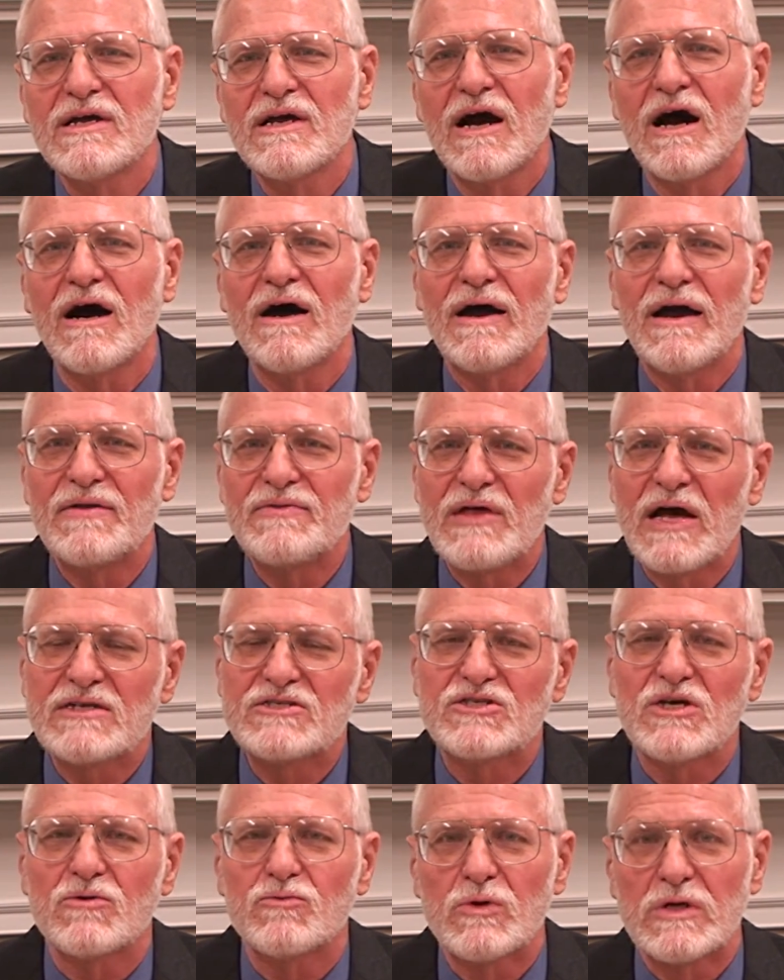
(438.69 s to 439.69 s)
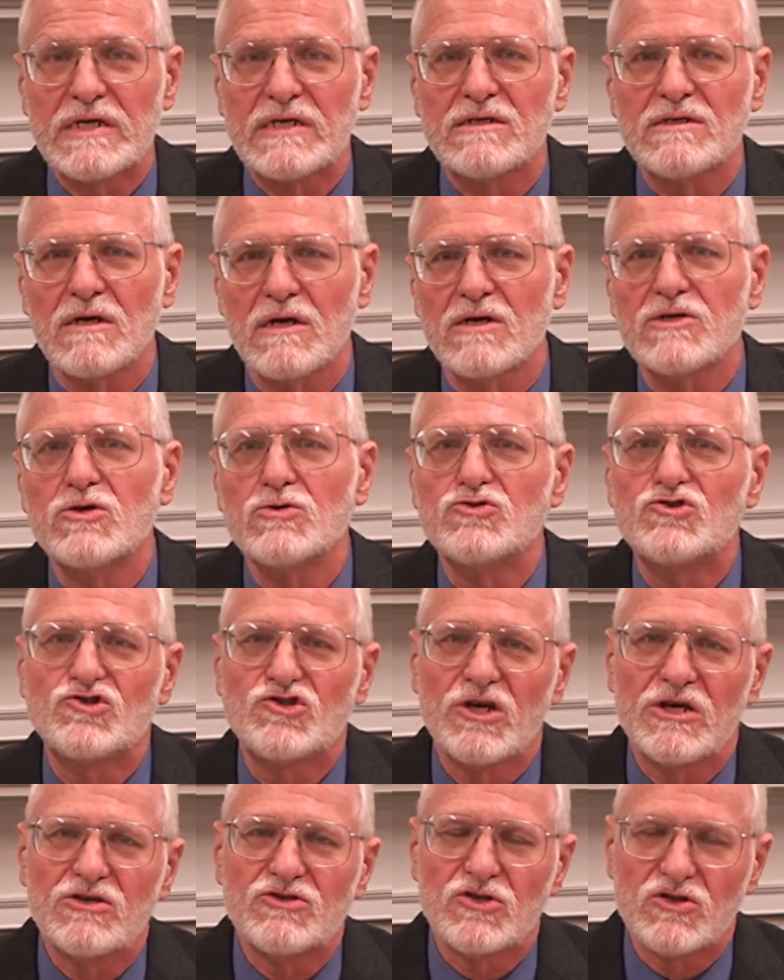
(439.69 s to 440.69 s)
And that's a huge
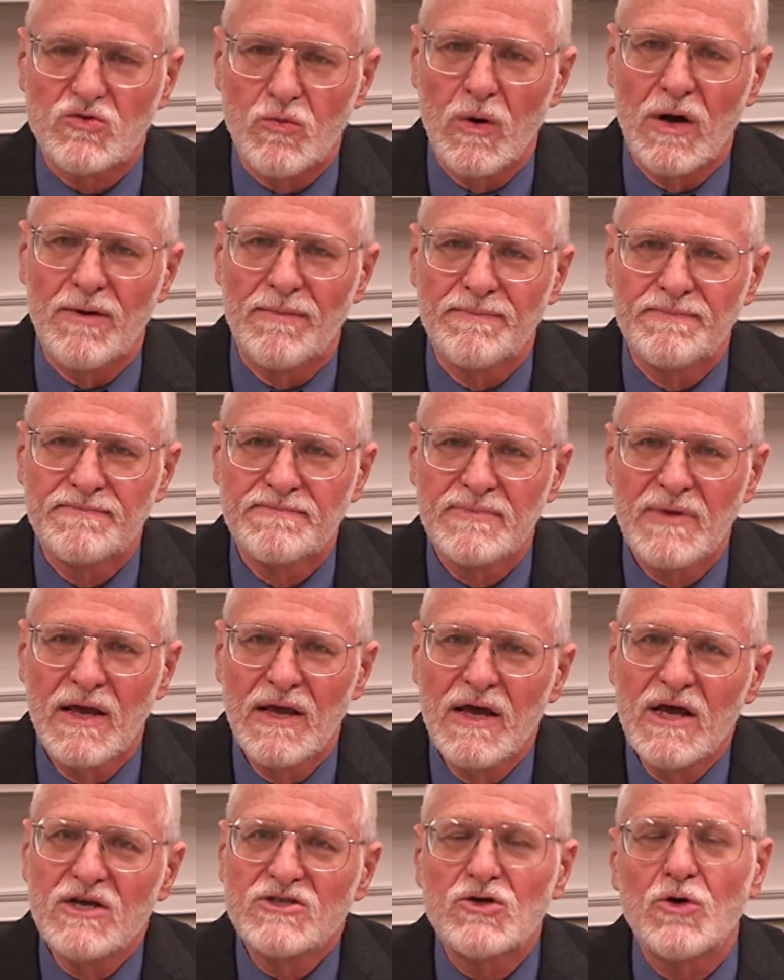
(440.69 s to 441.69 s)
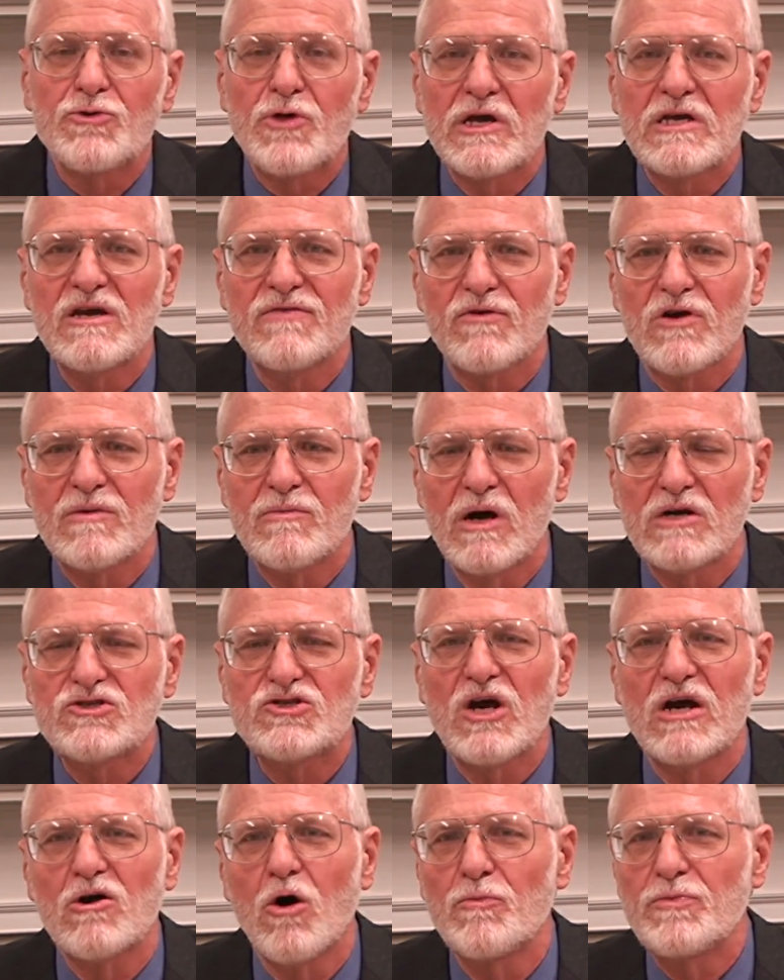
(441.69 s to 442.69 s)
change as well. So thank you very much.
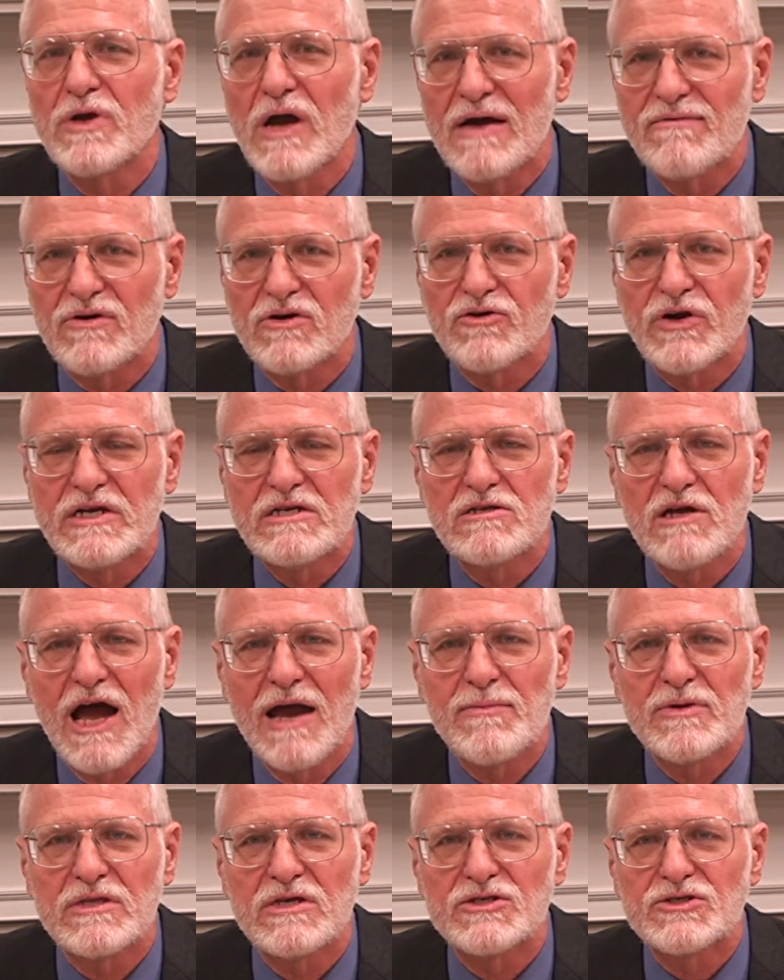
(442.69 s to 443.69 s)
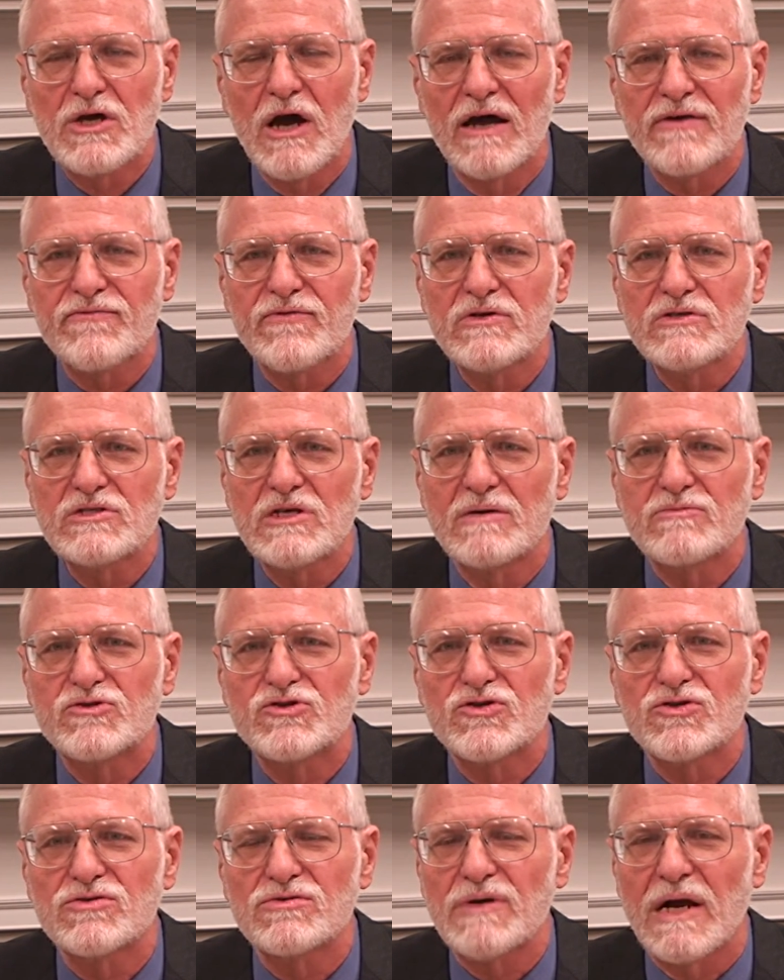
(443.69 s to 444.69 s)
I hope you have a great time at this conference. I'm
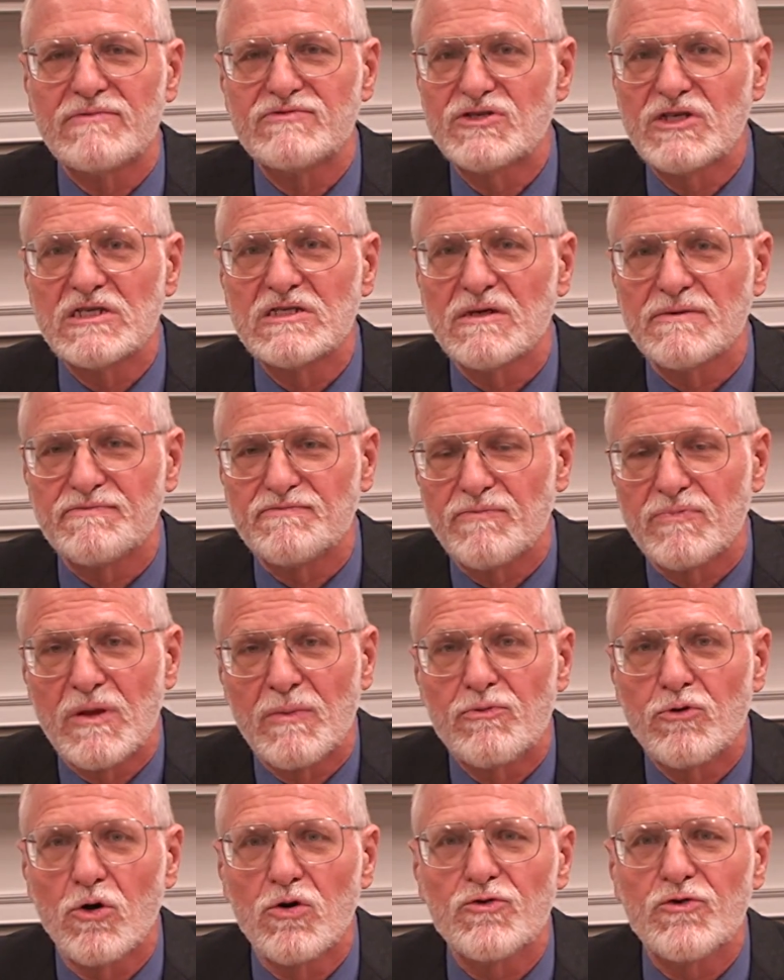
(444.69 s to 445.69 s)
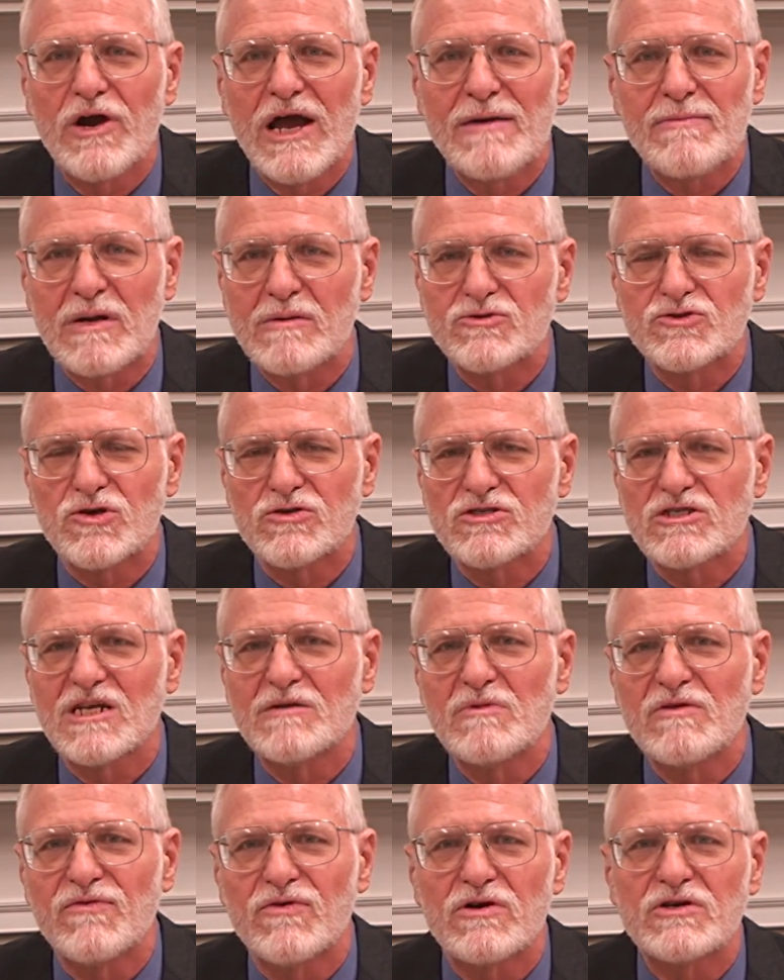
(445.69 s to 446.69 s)
sure I've seen the program. I'm sure it's going
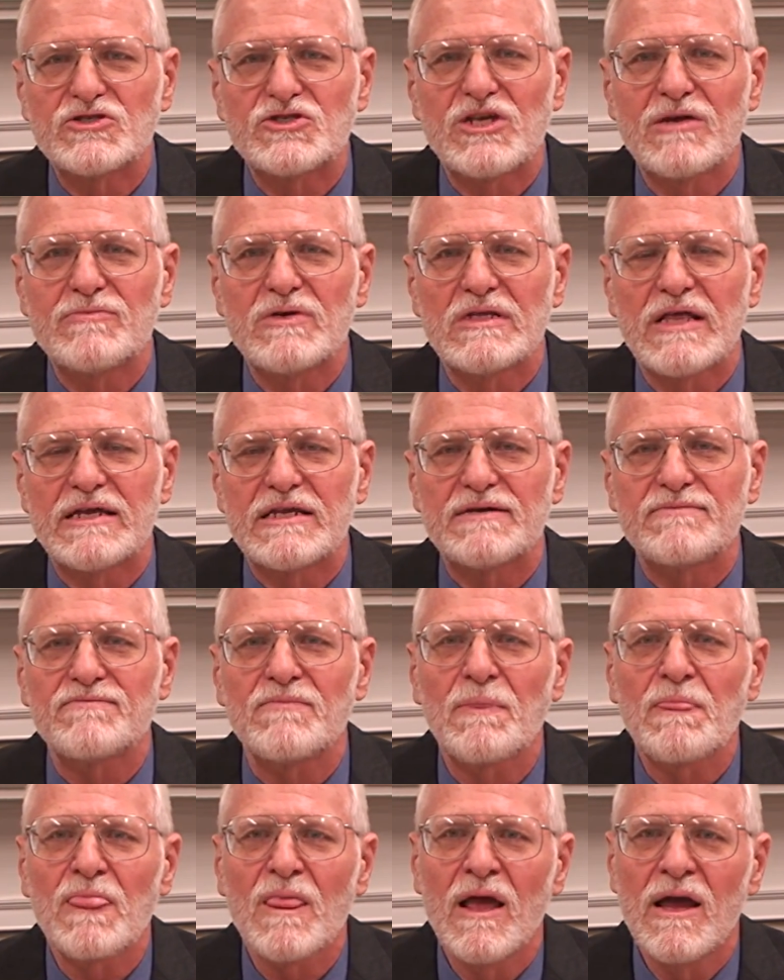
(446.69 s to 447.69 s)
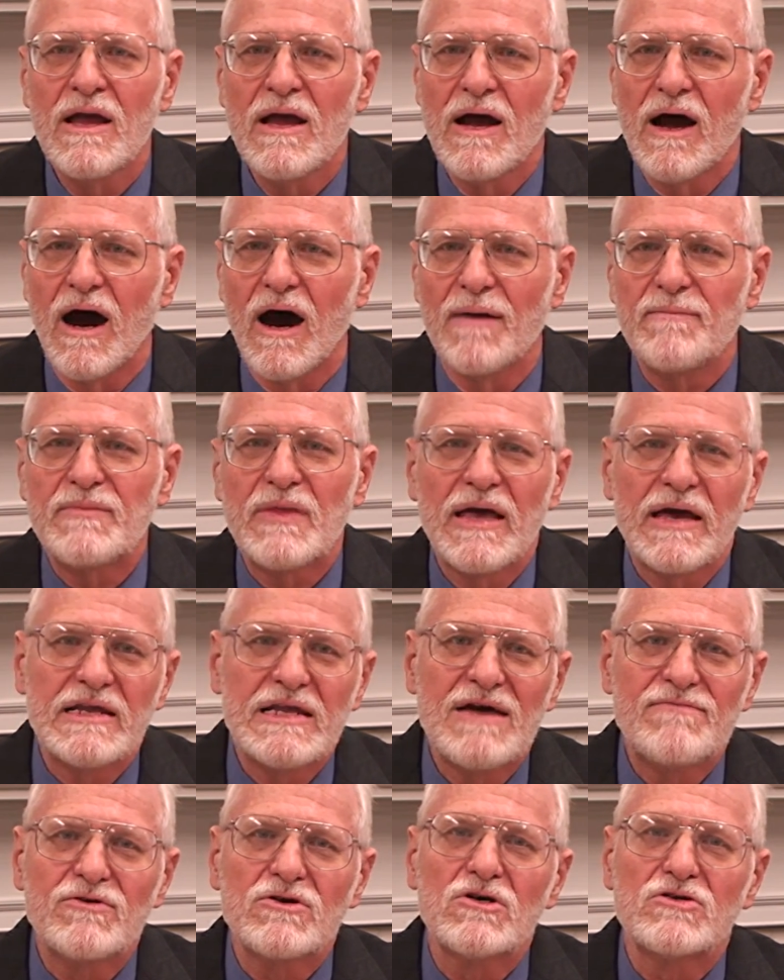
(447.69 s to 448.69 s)
to be very stimulating. And
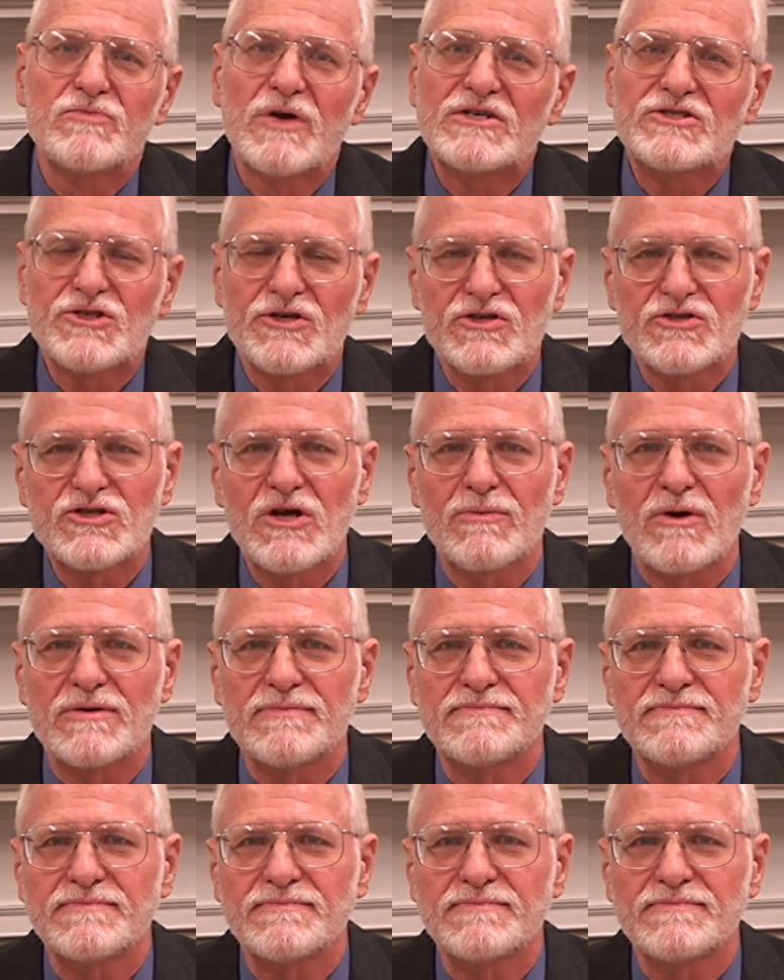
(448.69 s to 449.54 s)
have a good rest of the summer.